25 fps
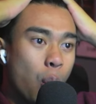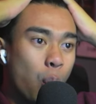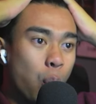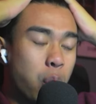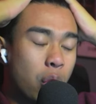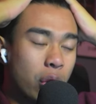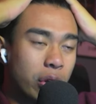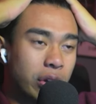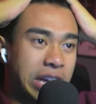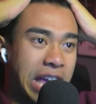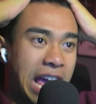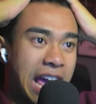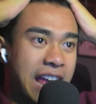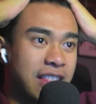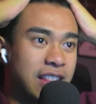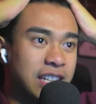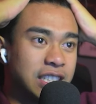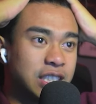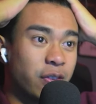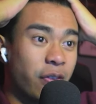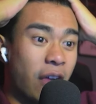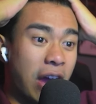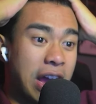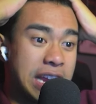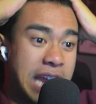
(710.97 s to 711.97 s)
We're getting
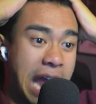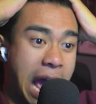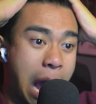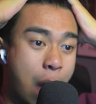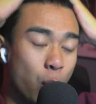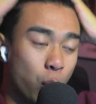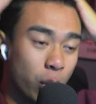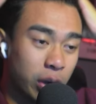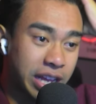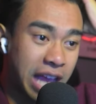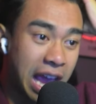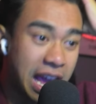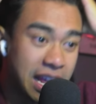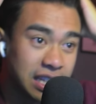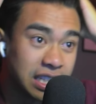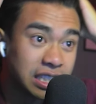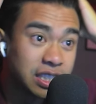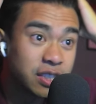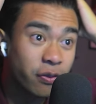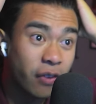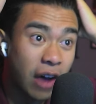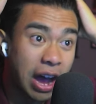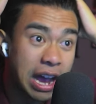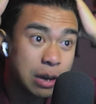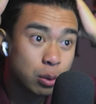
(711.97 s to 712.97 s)
this fight now. We're getting this
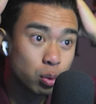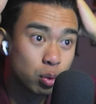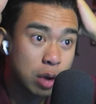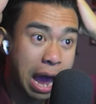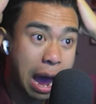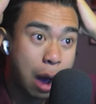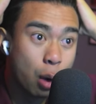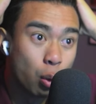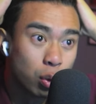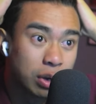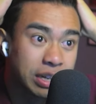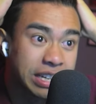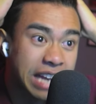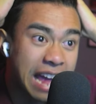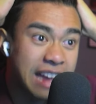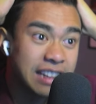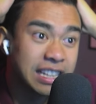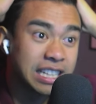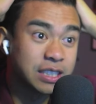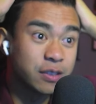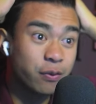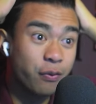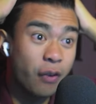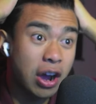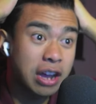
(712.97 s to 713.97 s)
fight now. We're getting
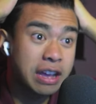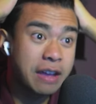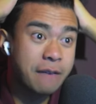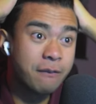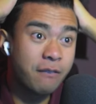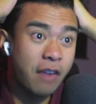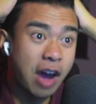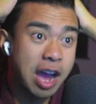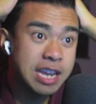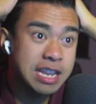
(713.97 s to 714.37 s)
this fucking fight